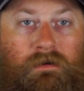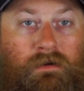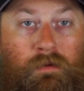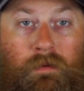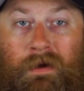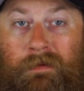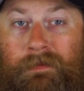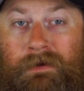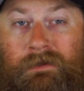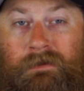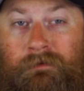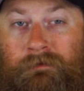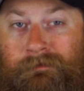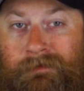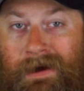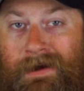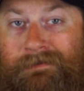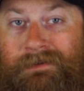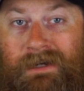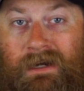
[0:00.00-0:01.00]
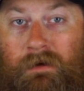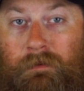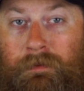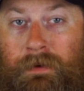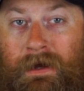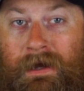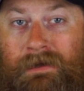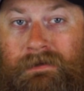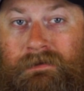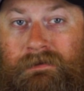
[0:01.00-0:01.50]
There might be some 5-second
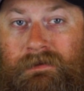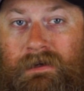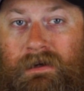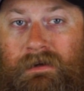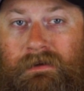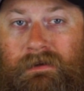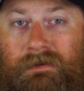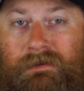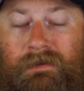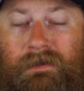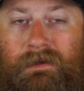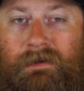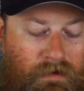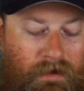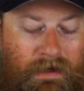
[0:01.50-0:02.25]
passes out of these things.